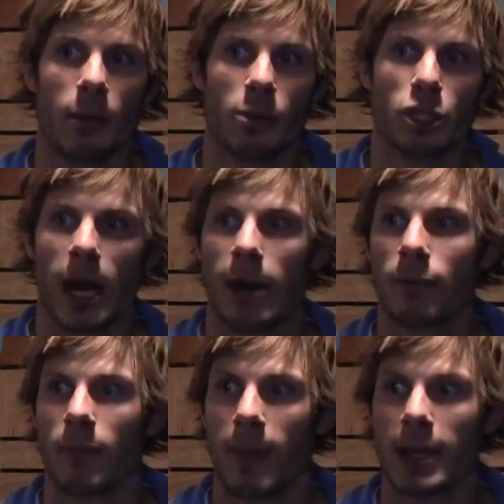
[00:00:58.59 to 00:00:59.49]
we would
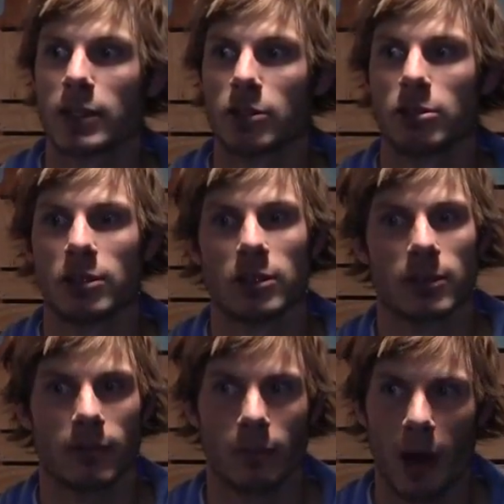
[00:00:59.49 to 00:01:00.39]
drive from Massachusetts
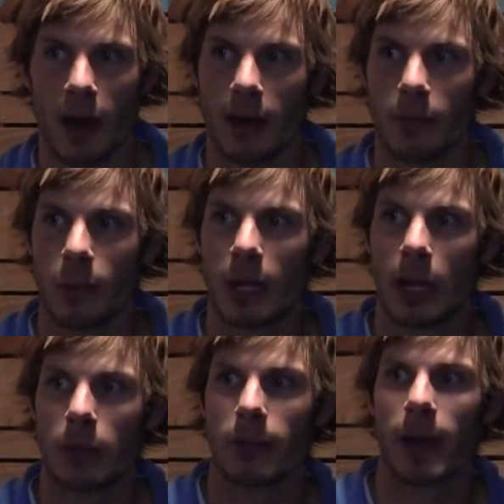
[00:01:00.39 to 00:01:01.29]
to Vermont every weekend,